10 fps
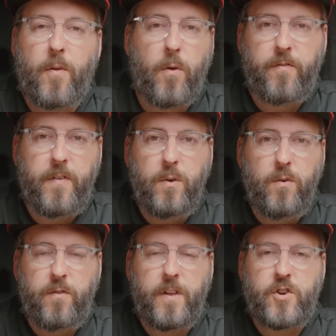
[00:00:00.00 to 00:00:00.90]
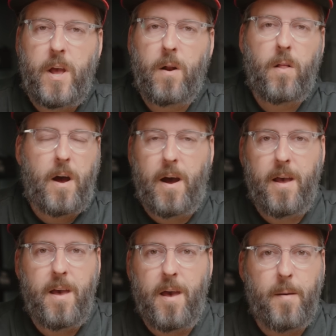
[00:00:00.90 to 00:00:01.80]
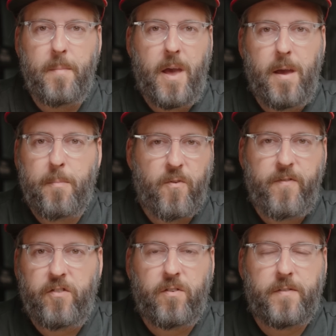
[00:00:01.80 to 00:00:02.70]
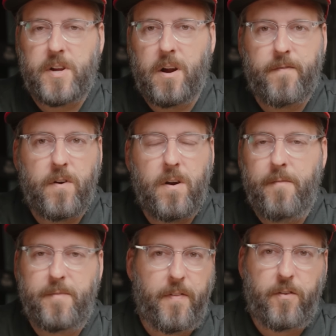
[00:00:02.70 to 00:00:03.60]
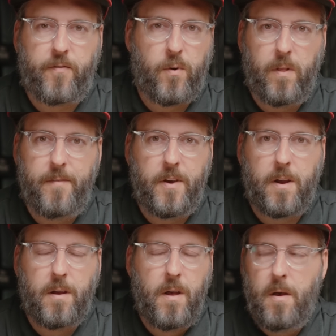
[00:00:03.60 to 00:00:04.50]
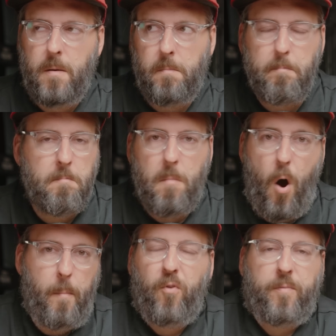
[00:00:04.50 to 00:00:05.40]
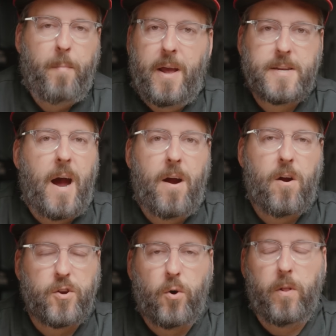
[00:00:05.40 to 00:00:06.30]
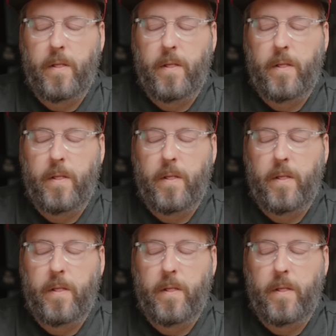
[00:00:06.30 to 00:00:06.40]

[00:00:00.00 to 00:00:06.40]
those of you new to the channel, I am a professional photographer. I've done this for a living almost my entire adult